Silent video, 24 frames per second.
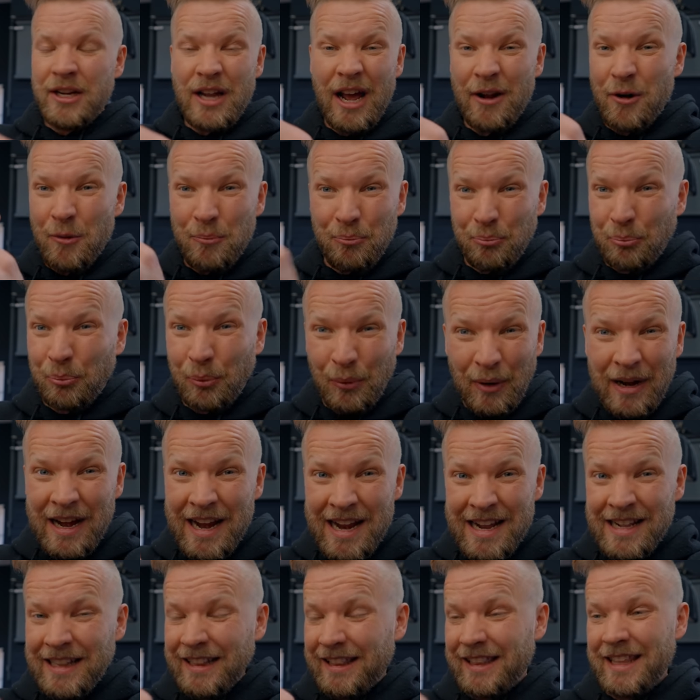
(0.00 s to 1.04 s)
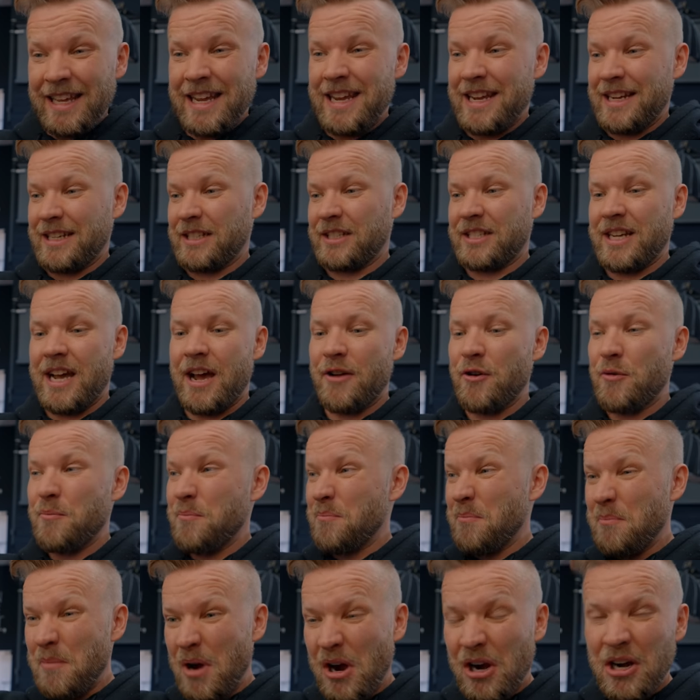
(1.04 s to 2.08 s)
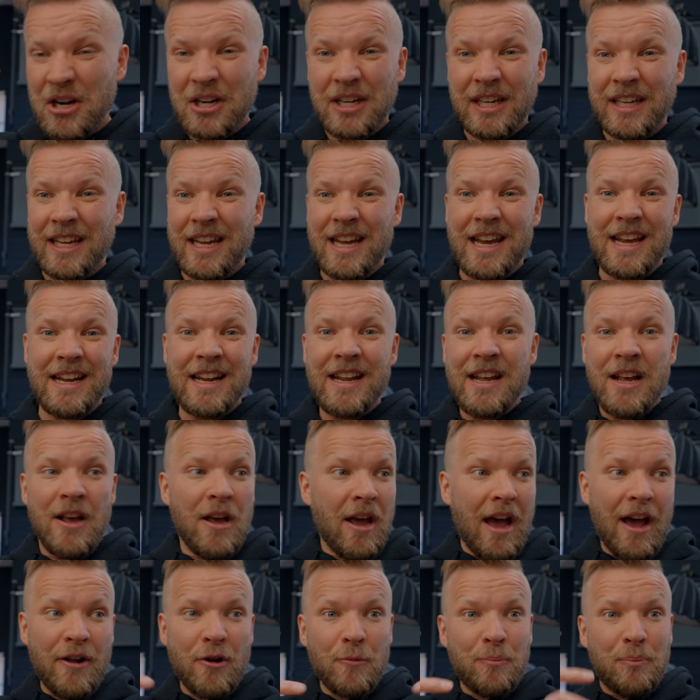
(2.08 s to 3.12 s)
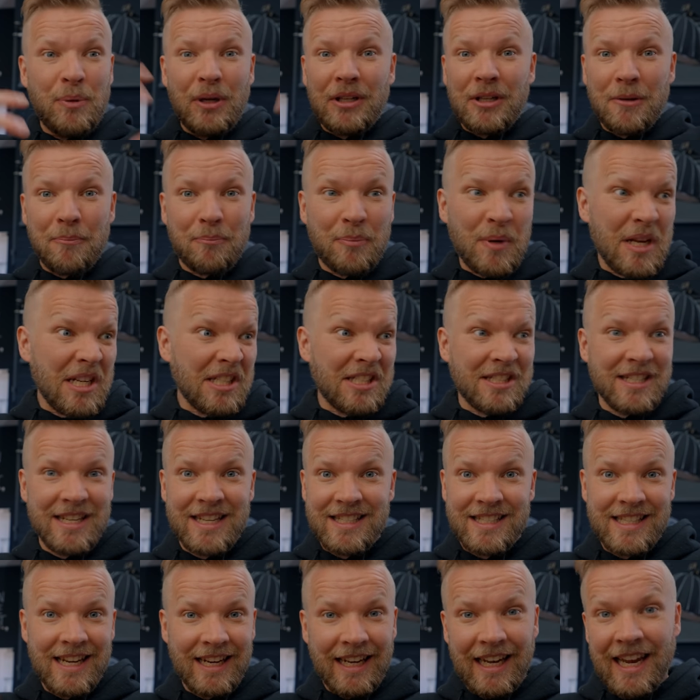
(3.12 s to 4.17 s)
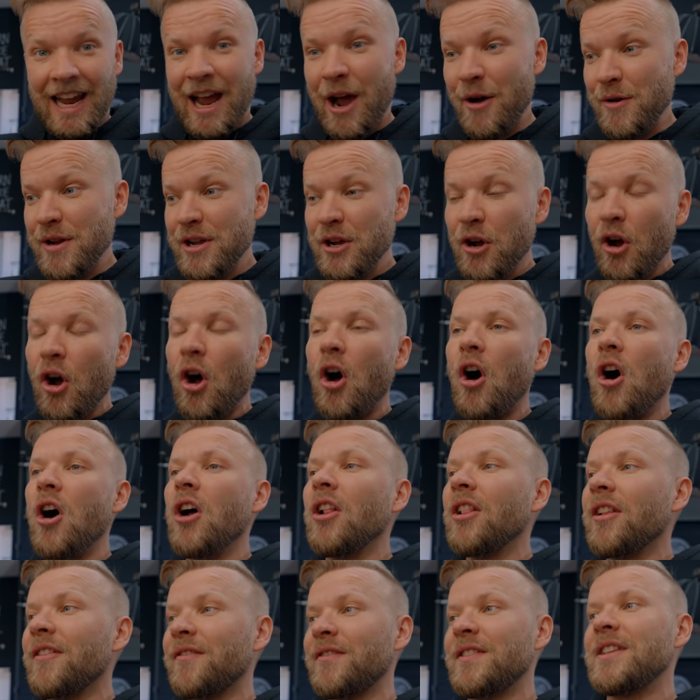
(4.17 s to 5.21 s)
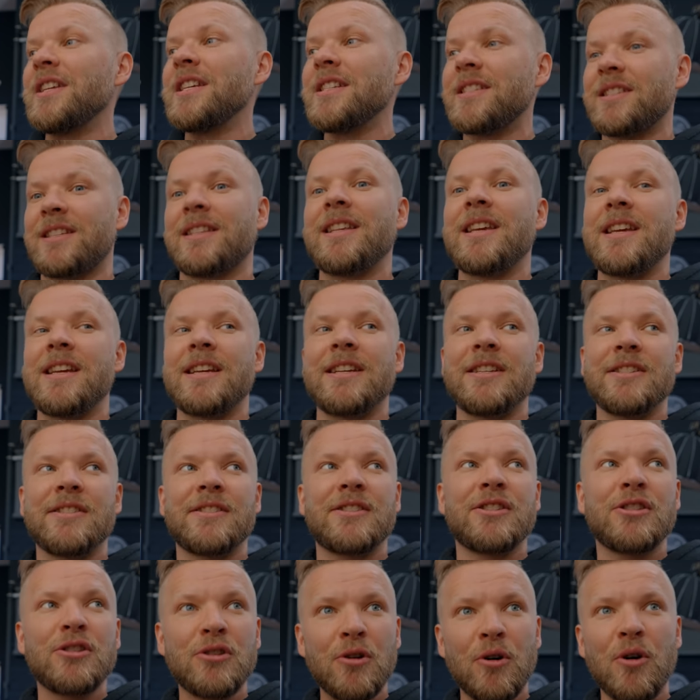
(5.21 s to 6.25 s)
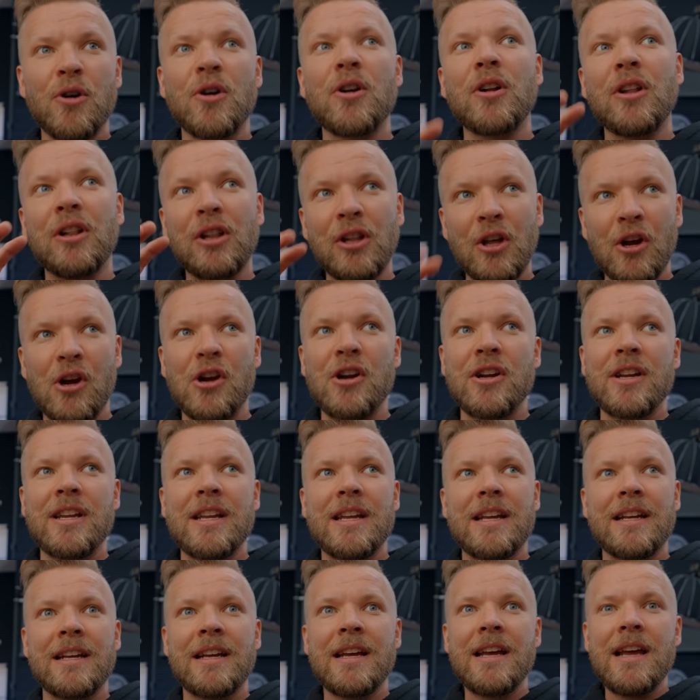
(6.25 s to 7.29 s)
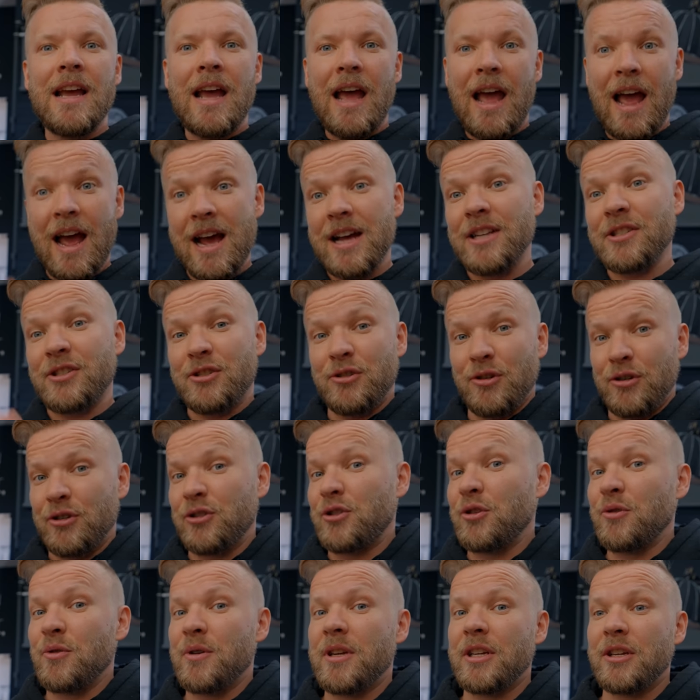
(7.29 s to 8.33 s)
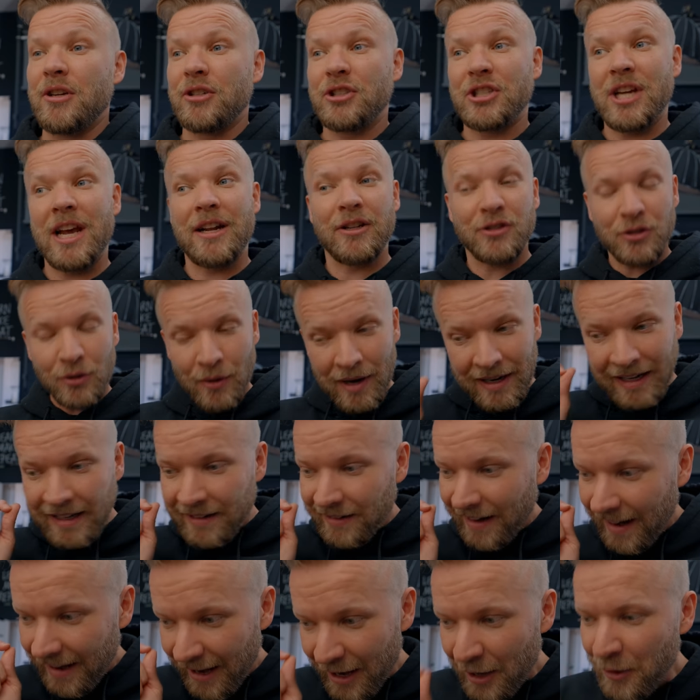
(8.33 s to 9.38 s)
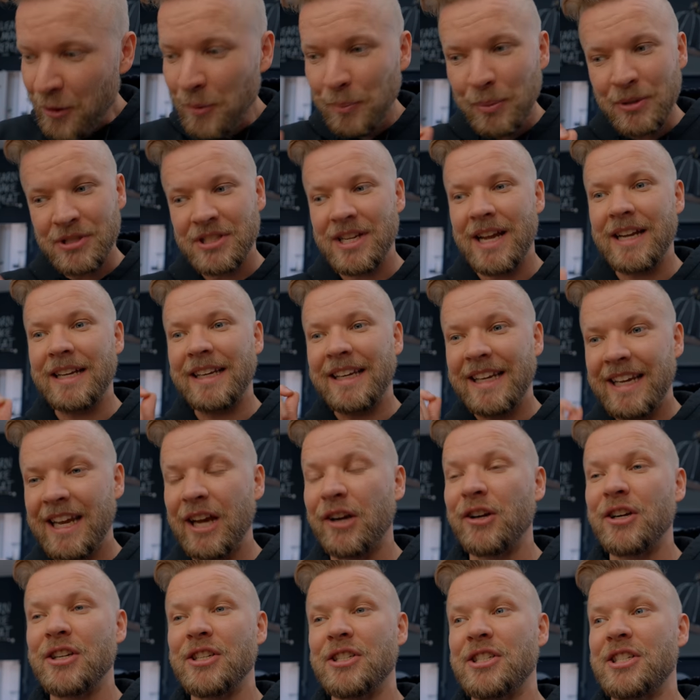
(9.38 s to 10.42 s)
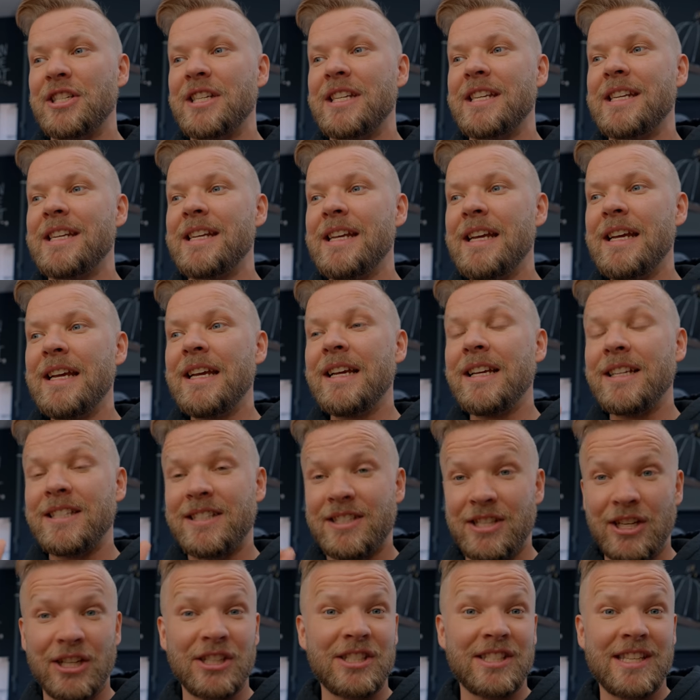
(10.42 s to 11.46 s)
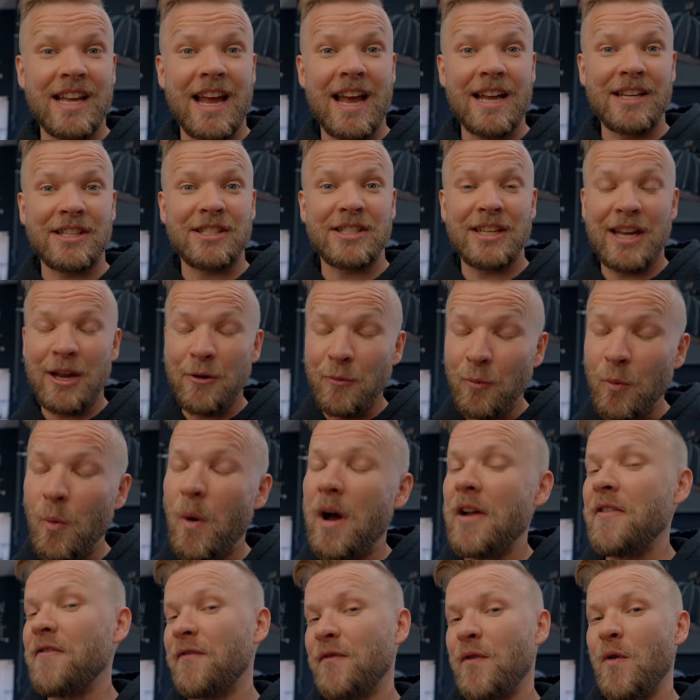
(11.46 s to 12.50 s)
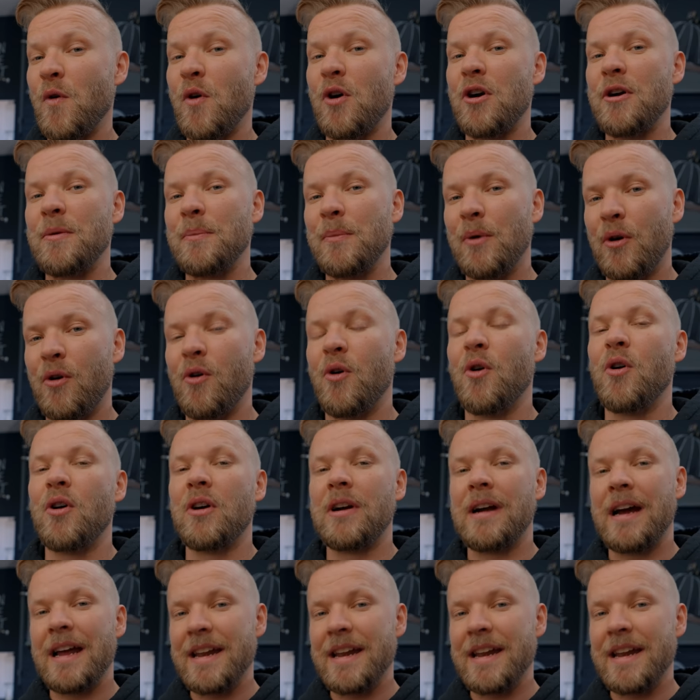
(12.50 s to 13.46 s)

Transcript: how to brand things, how to market, how to build a business, accounting, all of these things you're learning as you're doing your channel. So I can 100% guarantee success in one form or